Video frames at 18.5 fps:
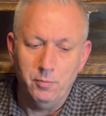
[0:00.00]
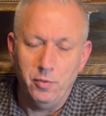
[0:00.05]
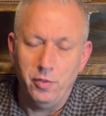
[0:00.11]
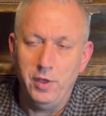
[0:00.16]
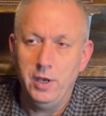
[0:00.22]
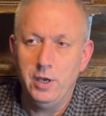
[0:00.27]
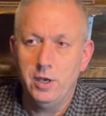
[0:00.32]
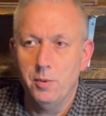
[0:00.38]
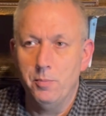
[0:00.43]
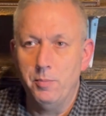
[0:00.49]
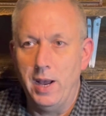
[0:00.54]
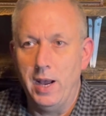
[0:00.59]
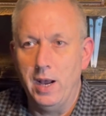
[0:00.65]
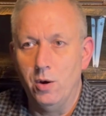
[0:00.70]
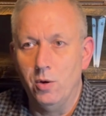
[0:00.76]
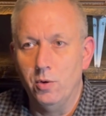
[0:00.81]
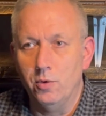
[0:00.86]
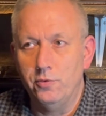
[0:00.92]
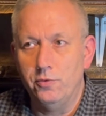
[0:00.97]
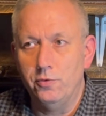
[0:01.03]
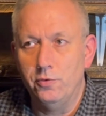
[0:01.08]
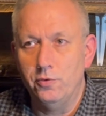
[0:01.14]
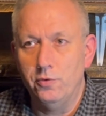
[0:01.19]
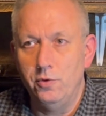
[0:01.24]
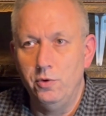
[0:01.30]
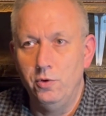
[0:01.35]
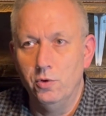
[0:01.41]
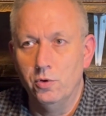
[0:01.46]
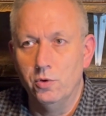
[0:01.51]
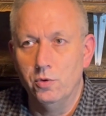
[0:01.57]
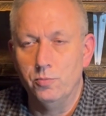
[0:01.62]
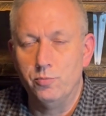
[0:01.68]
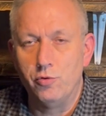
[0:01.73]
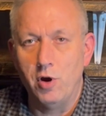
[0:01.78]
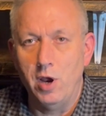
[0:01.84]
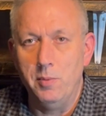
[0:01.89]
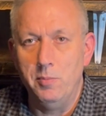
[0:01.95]
Think about your
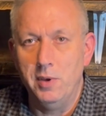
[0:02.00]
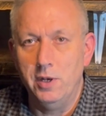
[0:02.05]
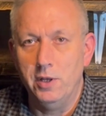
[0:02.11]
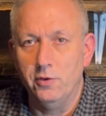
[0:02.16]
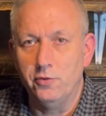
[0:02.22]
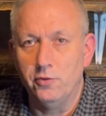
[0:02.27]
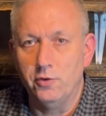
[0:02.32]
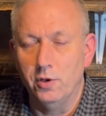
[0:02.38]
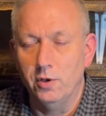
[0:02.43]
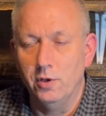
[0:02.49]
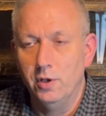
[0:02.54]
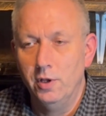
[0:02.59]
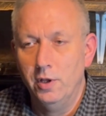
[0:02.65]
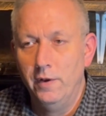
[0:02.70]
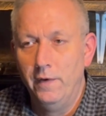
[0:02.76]
prime minister.